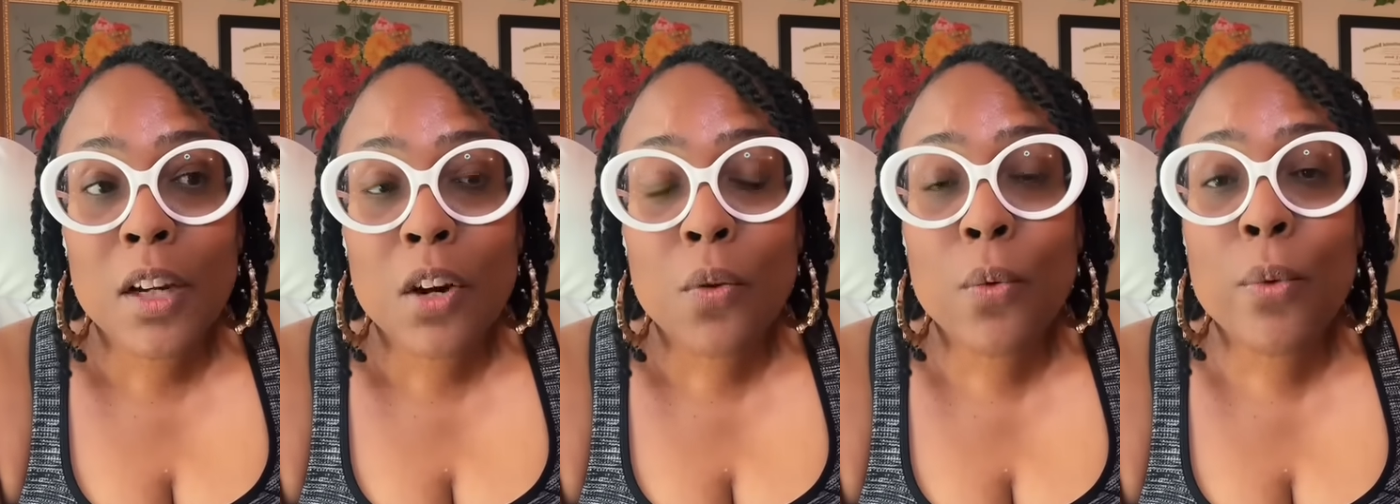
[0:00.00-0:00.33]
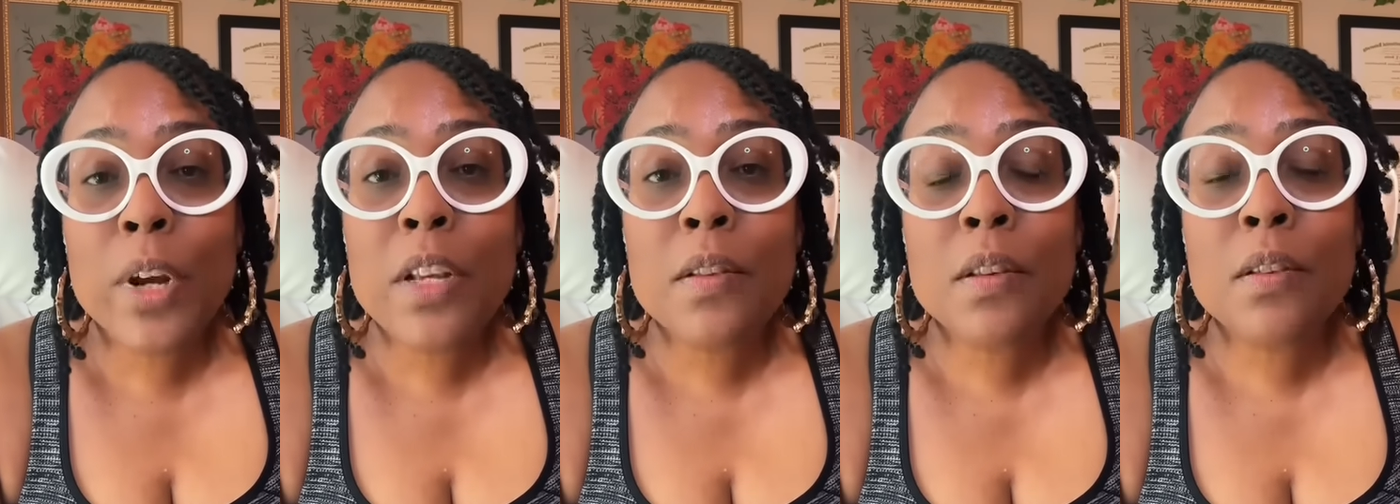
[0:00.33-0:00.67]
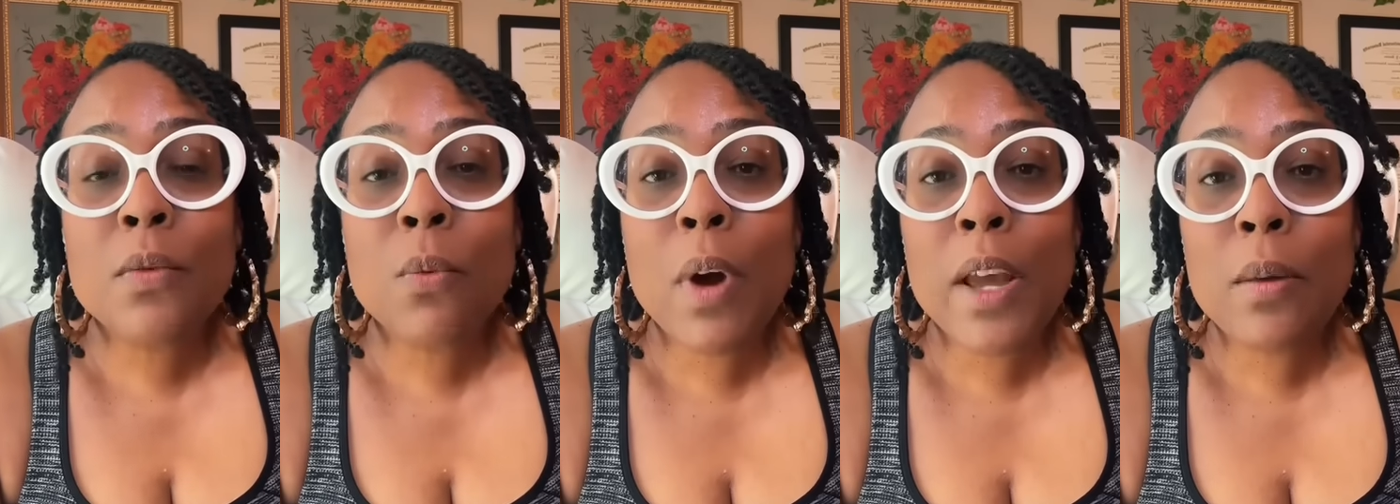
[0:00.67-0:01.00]
racist
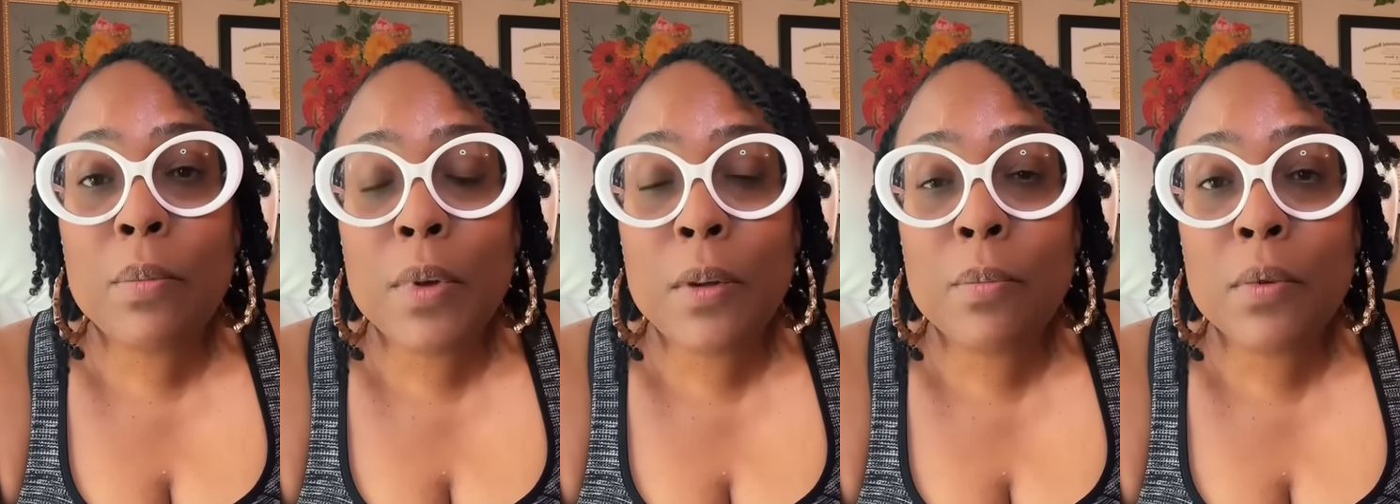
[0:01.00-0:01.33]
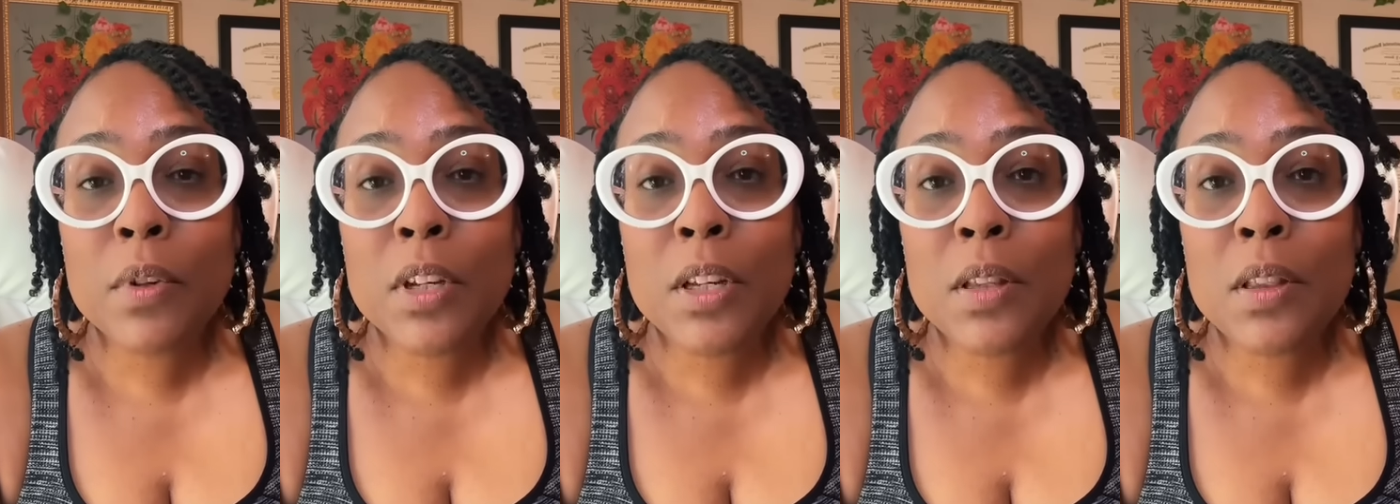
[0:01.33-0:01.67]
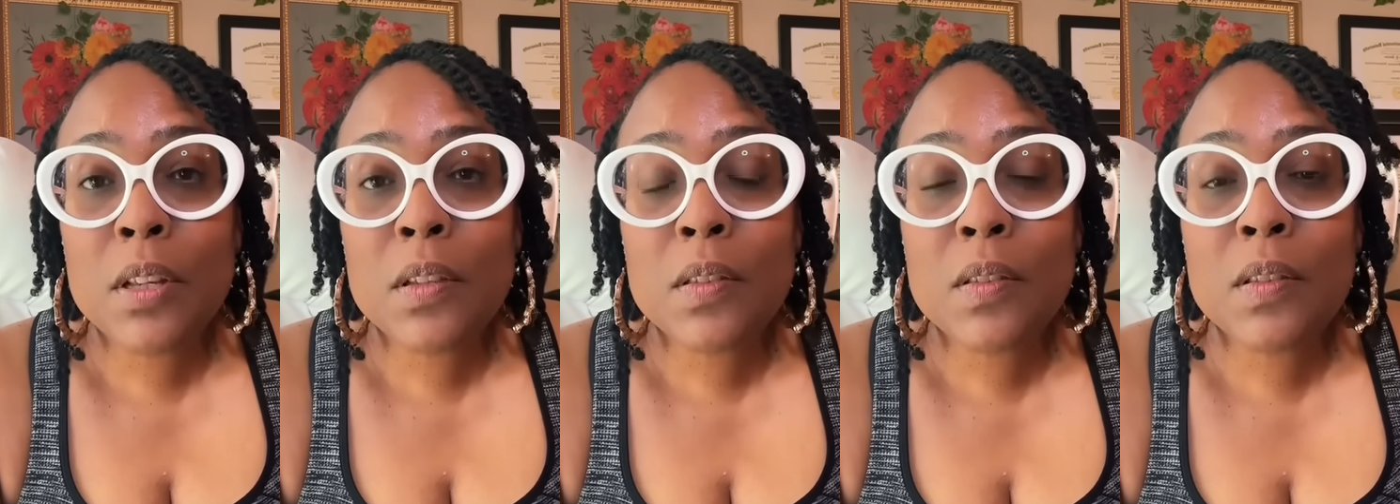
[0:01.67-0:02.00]
white people in
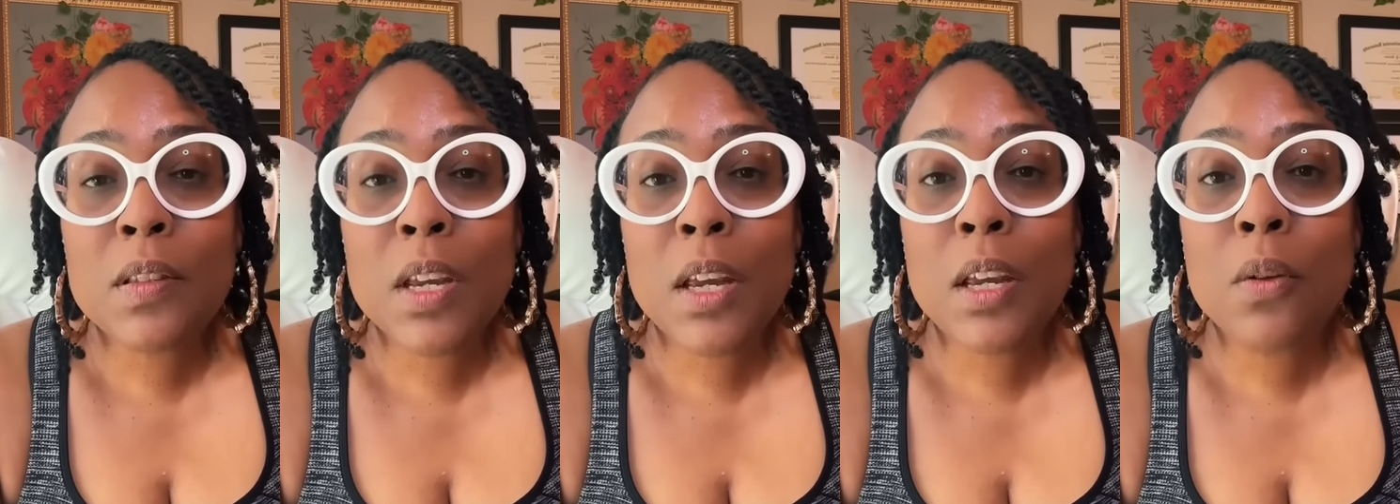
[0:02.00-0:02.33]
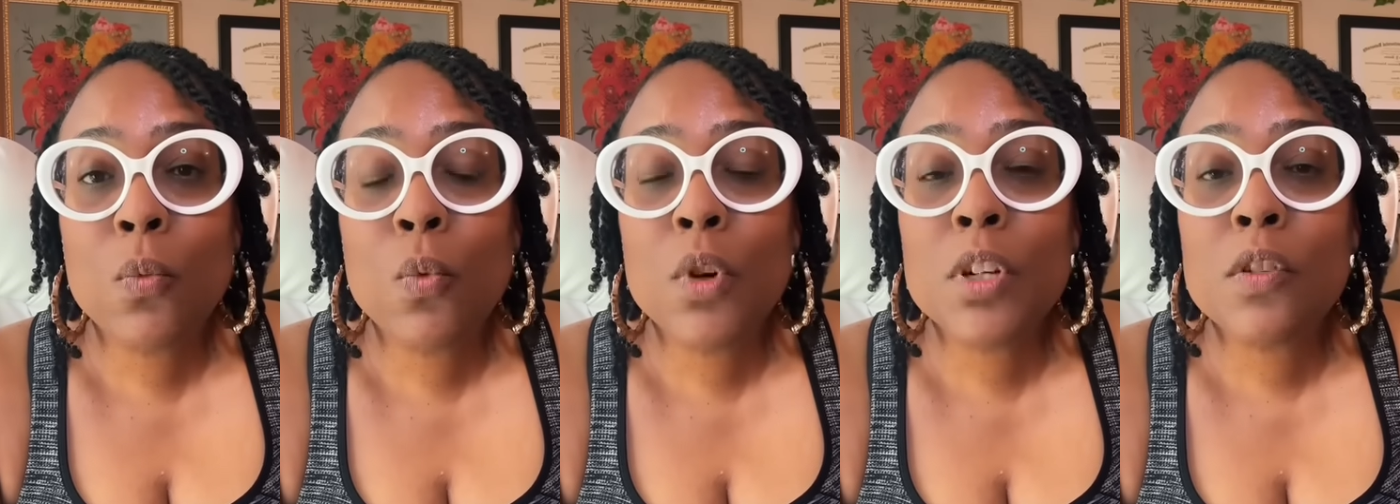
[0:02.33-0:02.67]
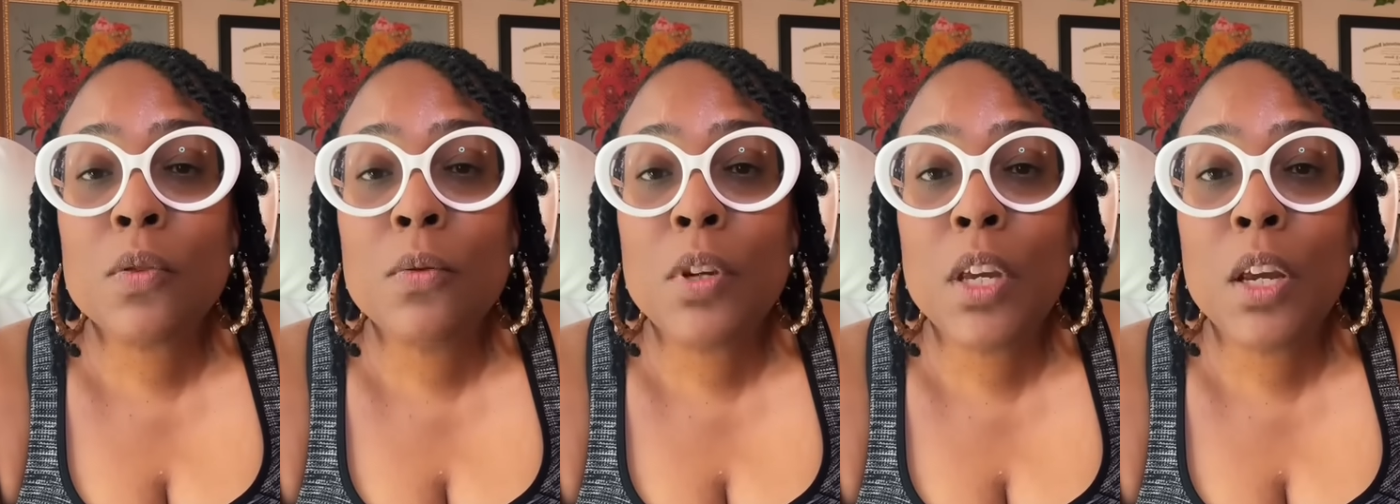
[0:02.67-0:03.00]
this state want to
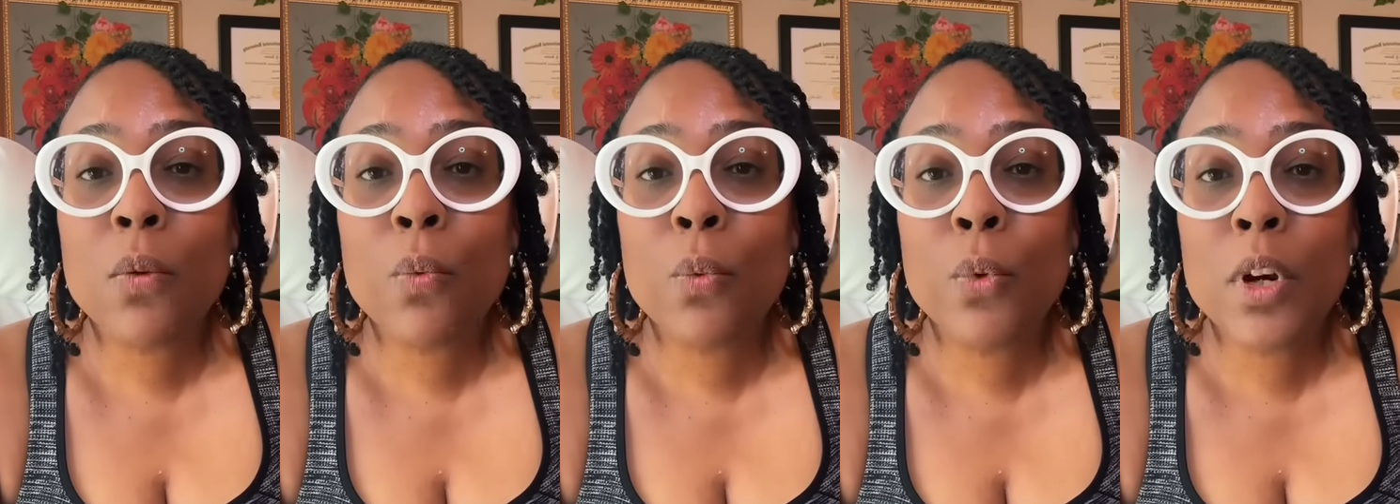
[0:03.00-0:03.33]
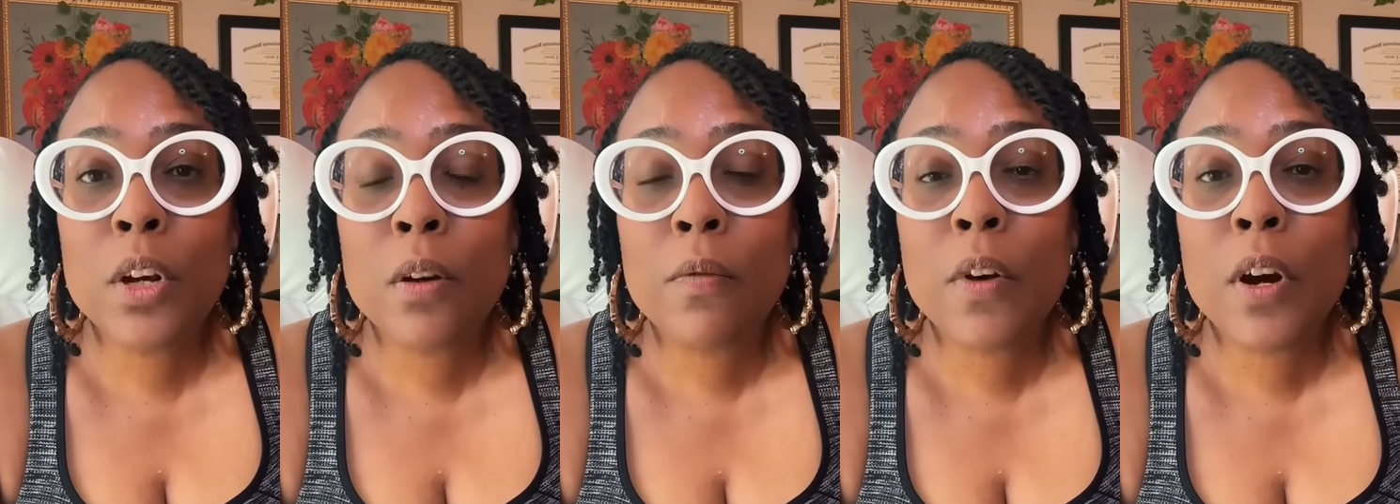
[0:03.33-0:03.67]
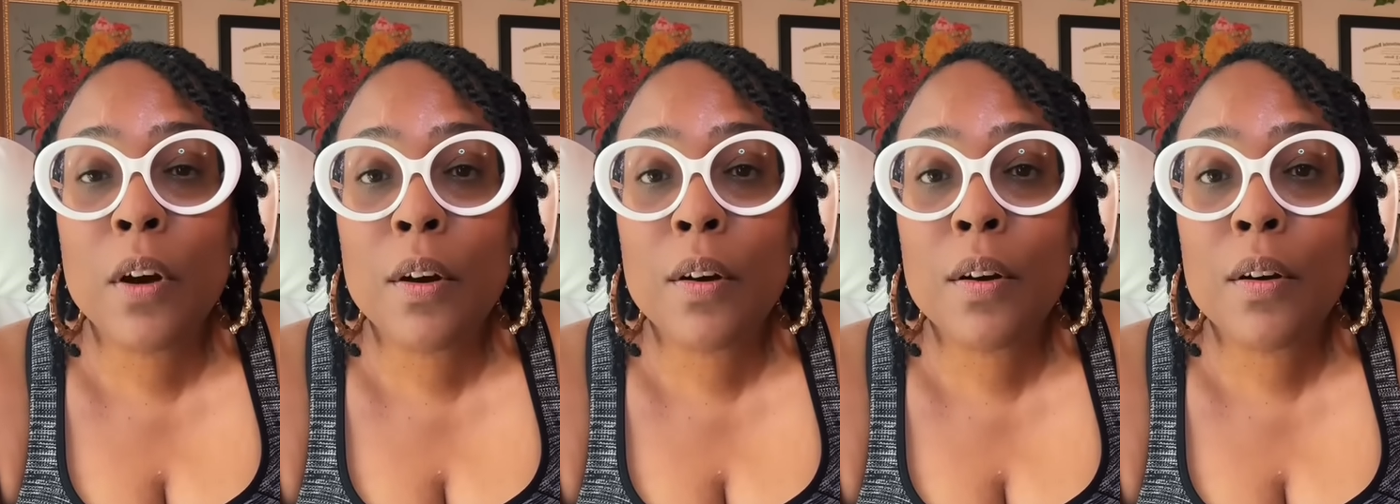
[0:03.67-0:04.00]
get rid of
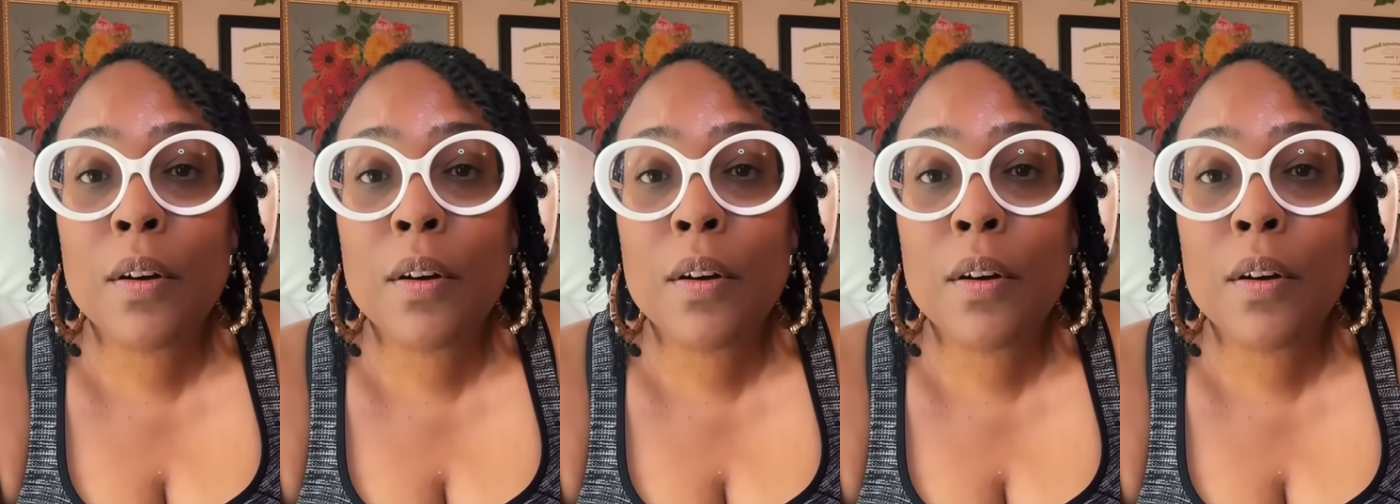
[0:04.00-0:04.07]
her.